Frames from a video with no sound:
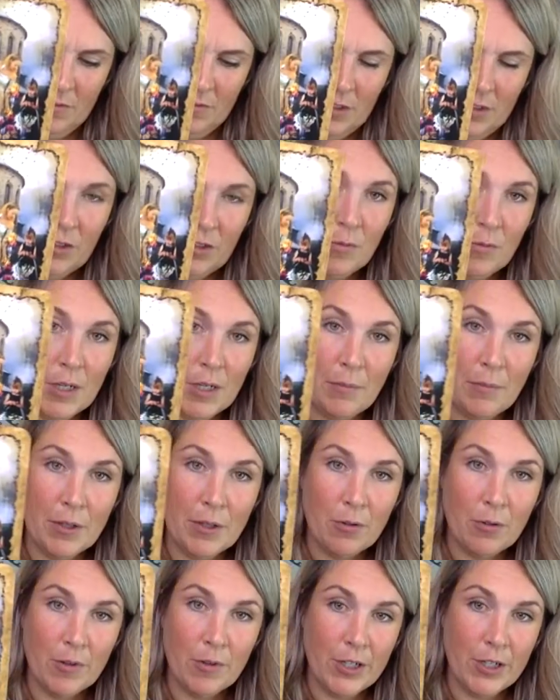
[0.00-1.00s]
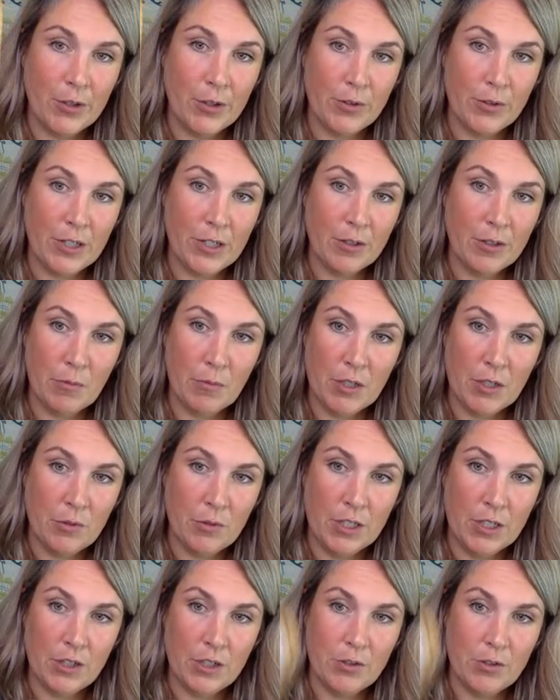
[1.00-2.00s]
There might be a reunion
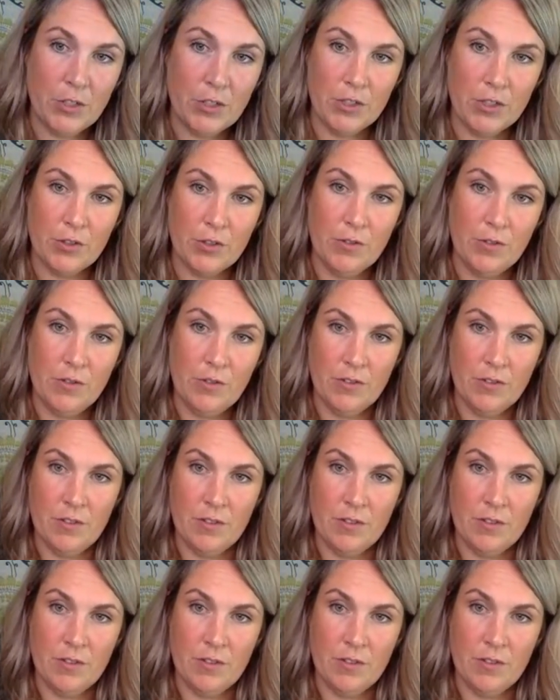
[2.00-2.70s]
between you two.